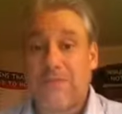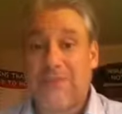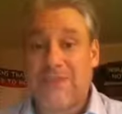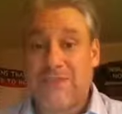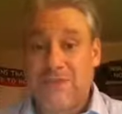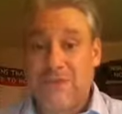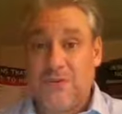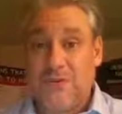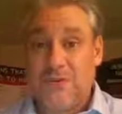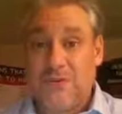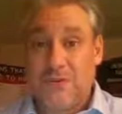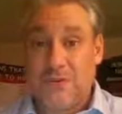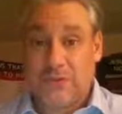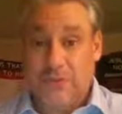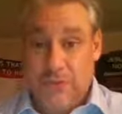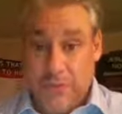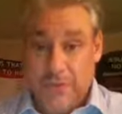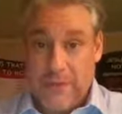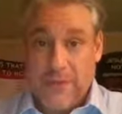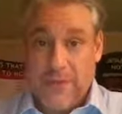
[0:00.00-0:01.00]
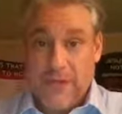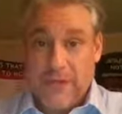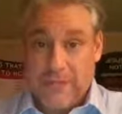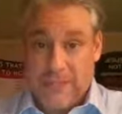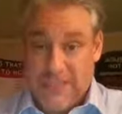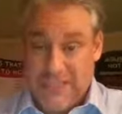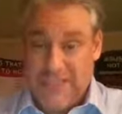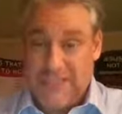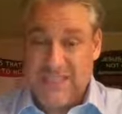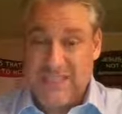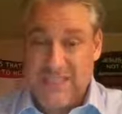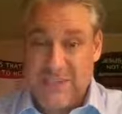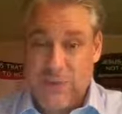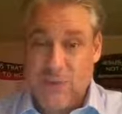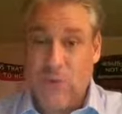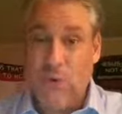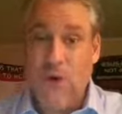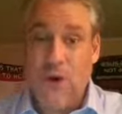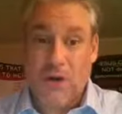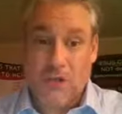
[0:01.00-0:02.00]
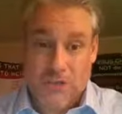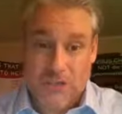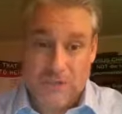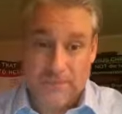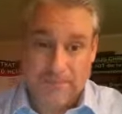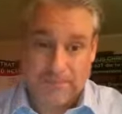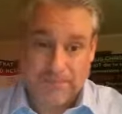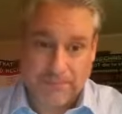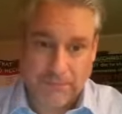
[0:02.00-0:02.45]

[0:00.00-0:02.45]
So the tribulation, this is the worst.